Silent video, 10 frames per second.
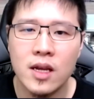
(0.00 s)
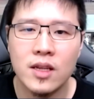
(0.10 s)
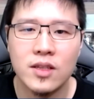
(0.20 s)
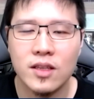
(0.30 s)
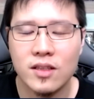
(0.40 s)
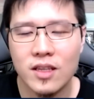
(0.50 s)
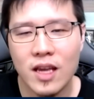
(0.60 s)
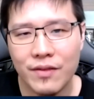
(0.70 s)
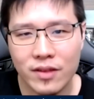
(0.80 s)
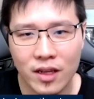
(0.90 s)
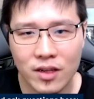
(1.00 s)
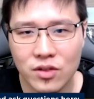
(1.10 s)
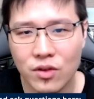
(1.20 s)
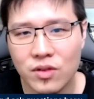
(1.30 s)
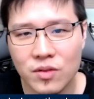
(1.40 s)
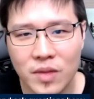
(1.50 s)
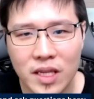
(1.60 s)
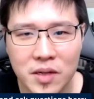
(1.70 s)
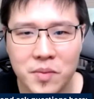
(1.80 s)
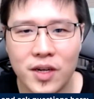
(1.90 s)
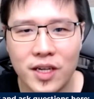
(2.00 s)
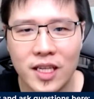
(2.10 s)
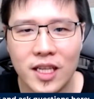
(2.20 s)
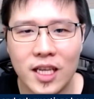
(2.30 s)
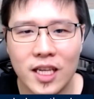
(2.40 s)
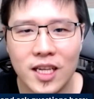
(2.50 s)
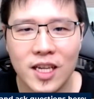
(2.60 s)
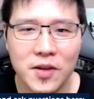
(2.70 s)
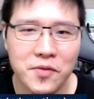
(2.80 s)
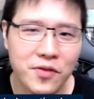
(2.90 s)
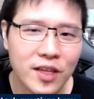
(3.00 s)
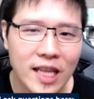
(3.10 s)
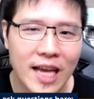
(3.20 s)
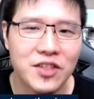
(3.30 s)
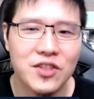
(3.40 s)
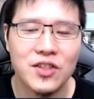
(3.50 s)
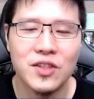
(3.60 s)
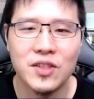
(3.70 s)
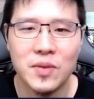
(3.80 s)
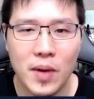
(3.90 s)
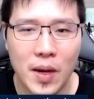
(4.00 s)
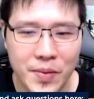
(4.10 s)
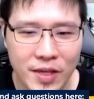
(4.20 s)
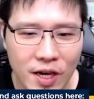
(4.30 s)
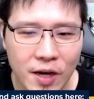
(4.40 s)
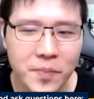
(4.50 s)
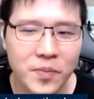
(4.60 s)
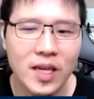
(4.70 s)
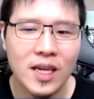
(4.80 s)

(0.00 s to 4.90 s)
suddenly you have a lot of social media marketing, freelancers popping up.